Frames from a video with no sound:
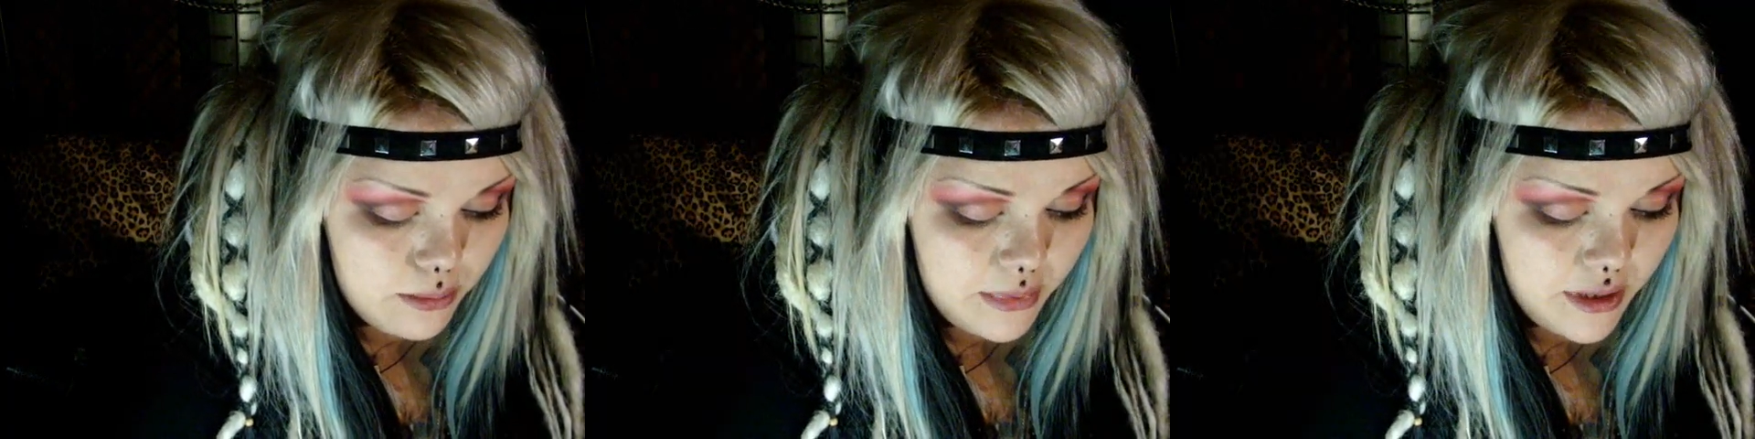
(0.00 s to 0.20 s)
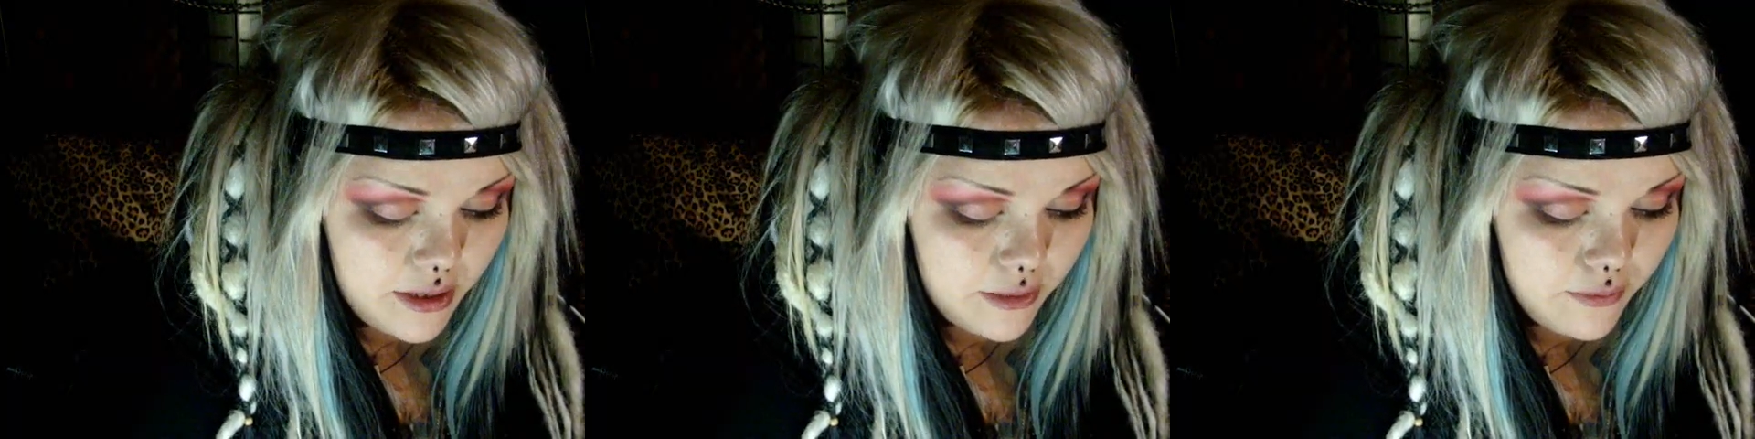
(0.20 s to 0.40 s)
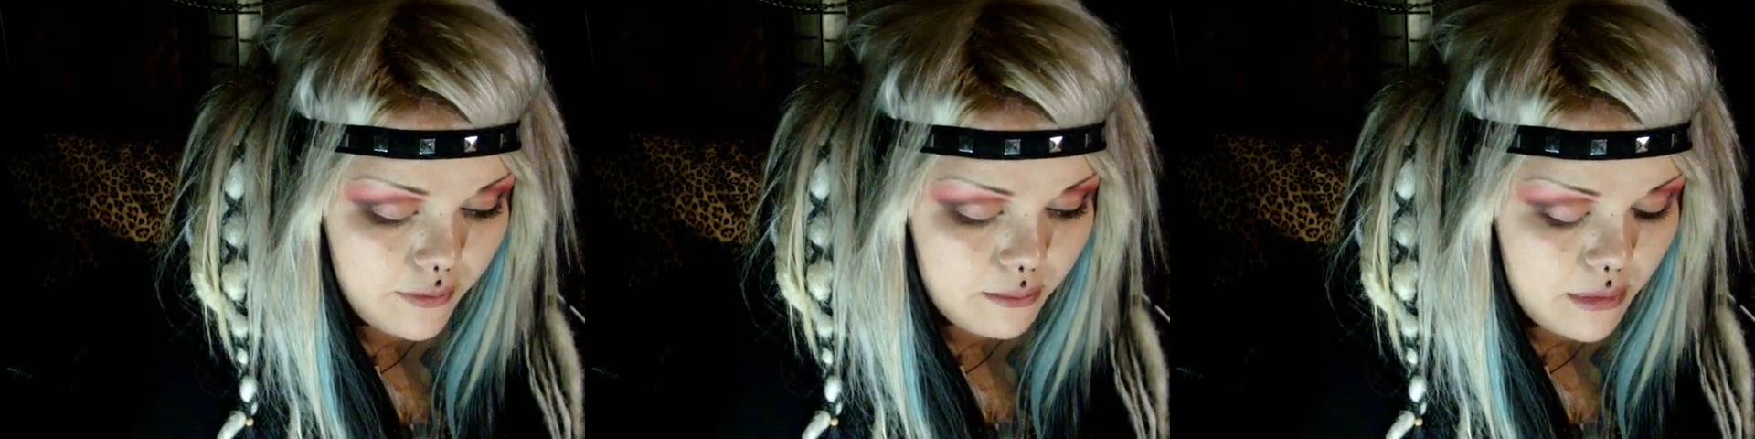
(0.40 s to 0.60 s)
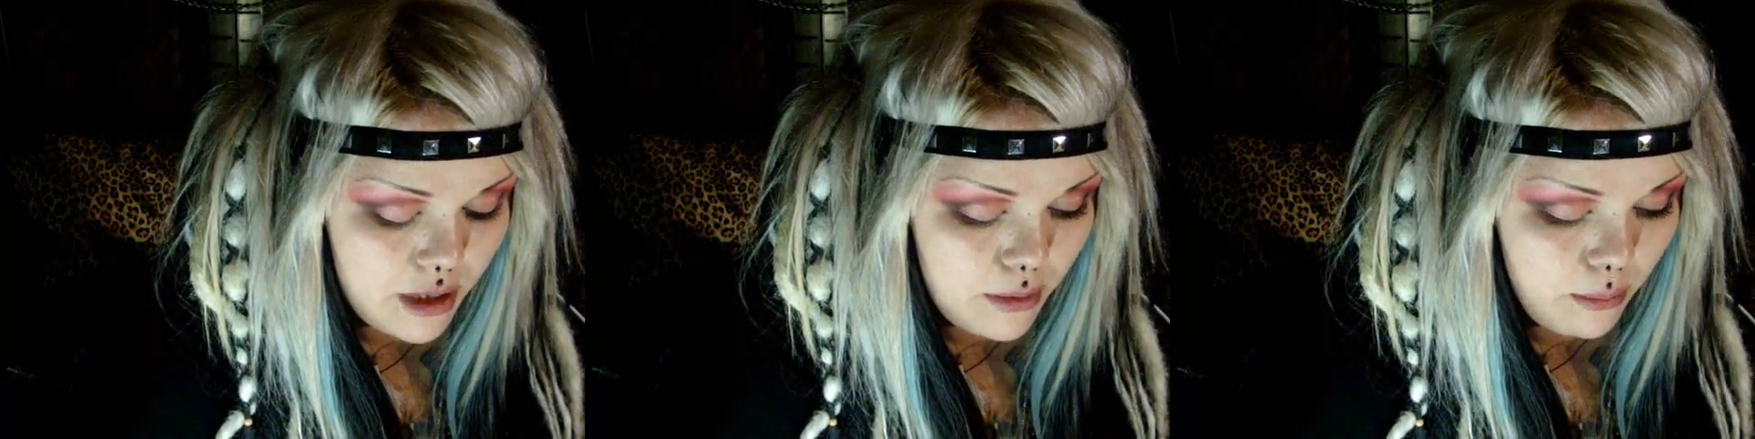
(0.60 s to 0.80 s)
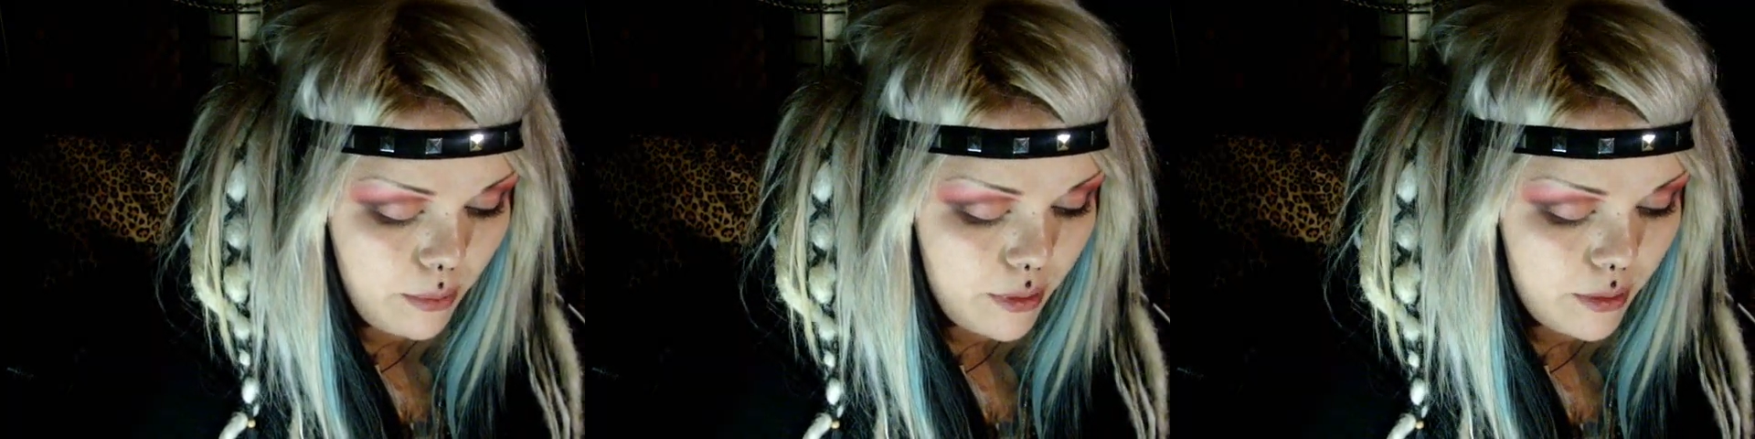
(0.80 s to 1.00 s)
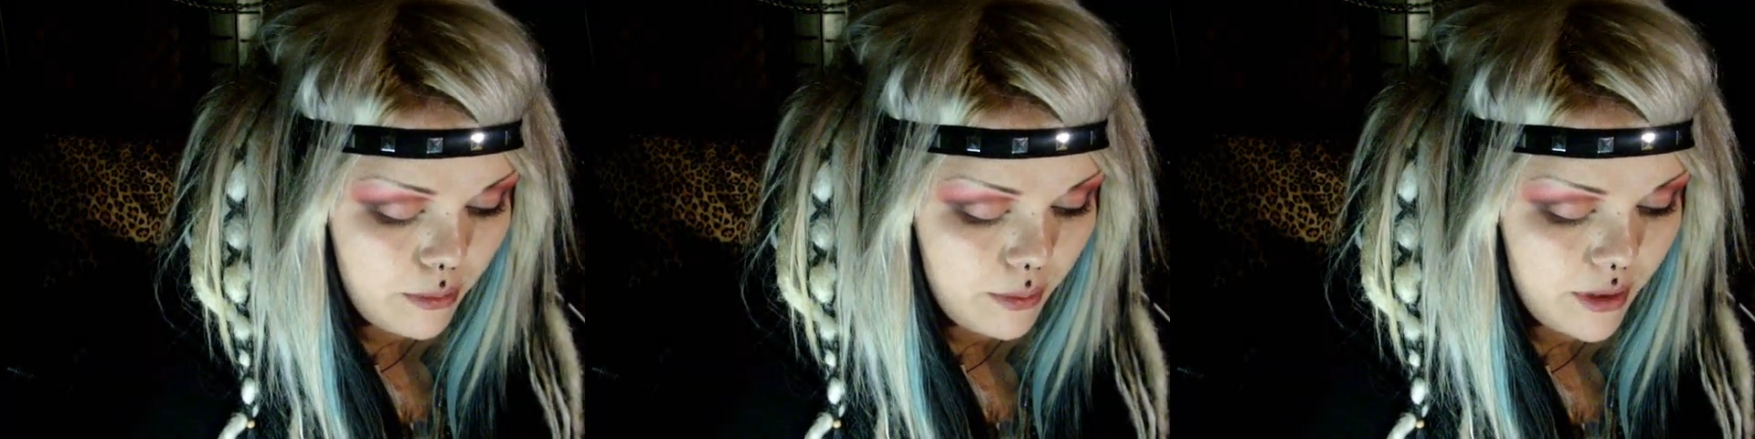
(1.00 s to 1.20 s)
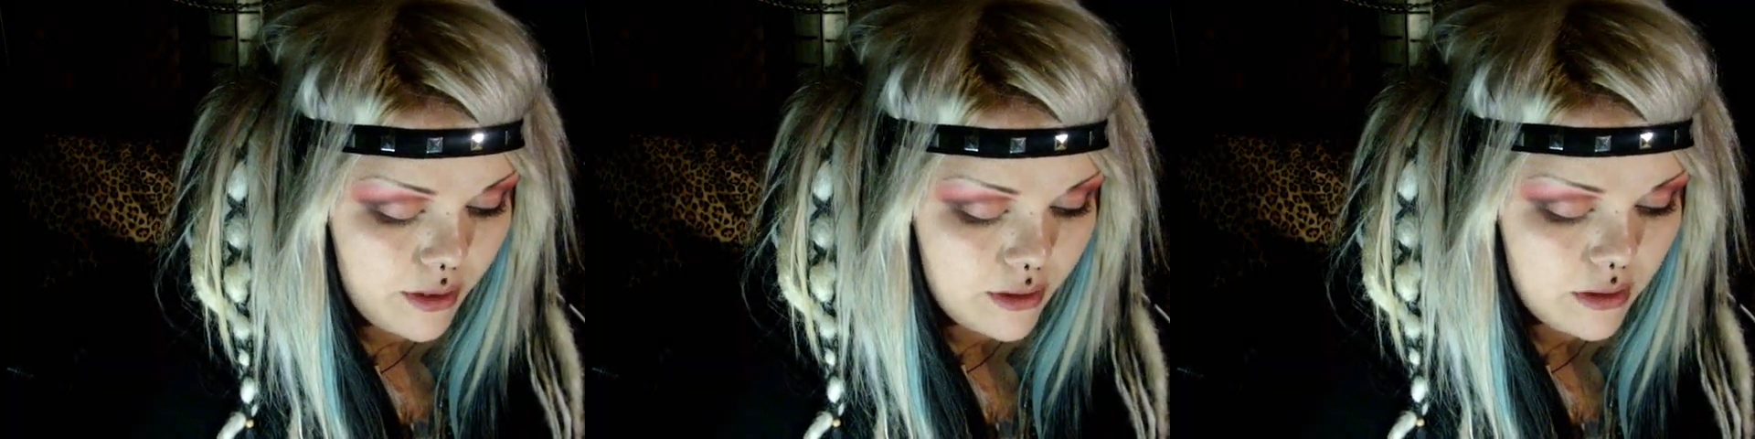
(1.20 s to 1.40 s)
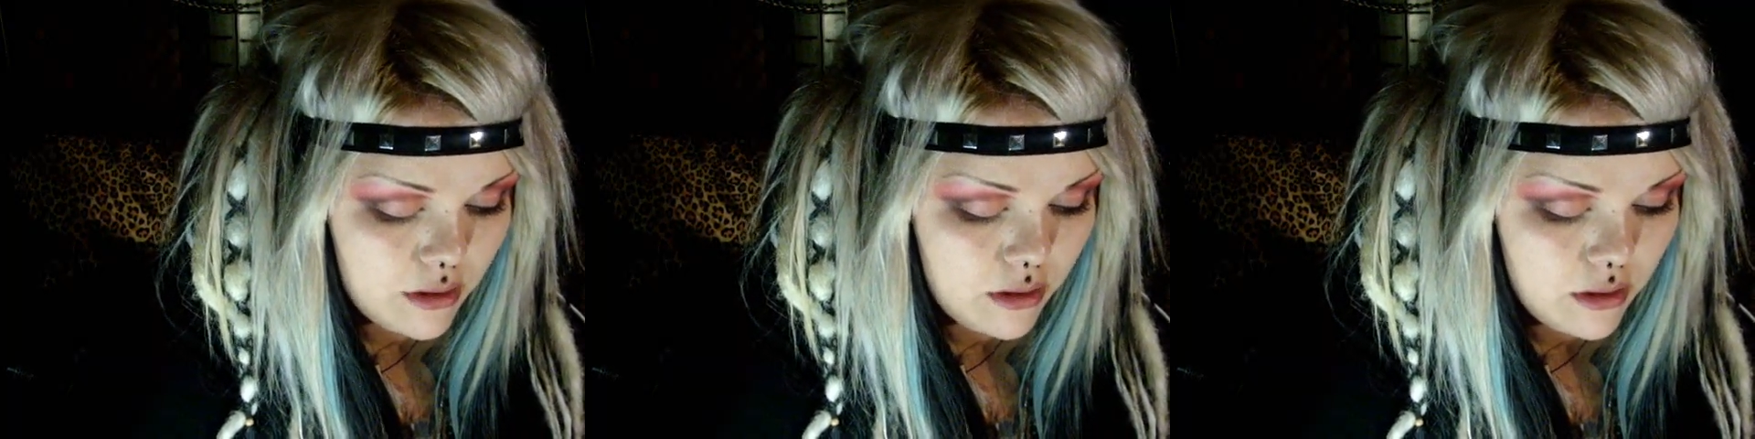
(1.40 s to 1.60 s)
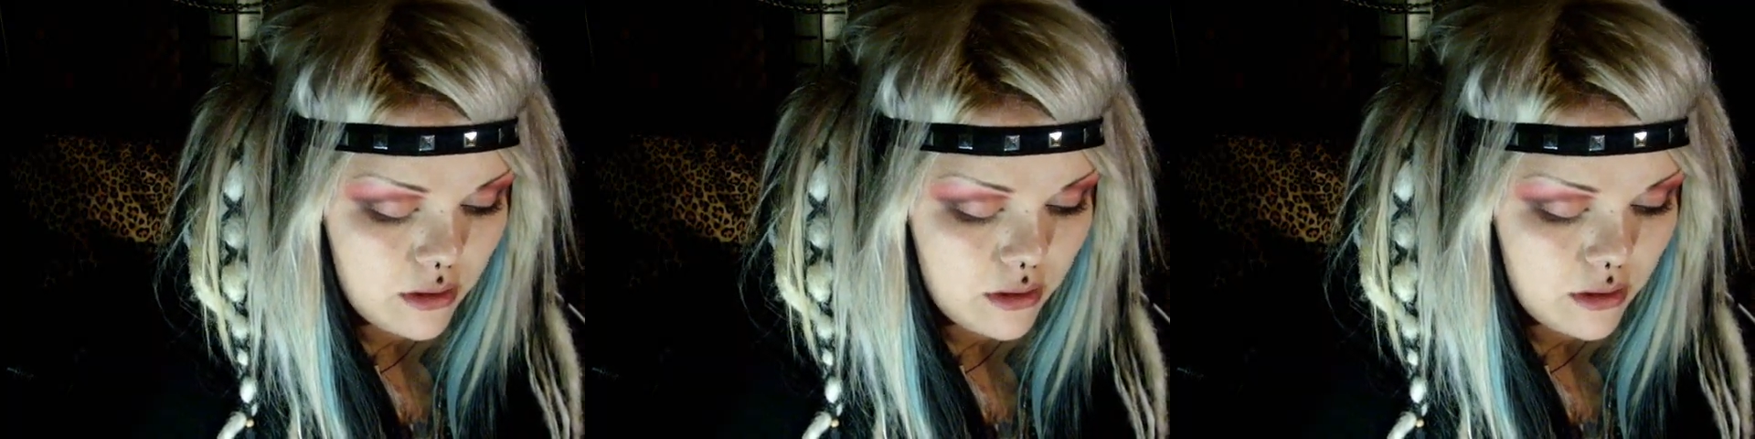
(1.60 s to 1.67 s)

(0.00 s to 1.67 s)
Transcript: big for me to work with,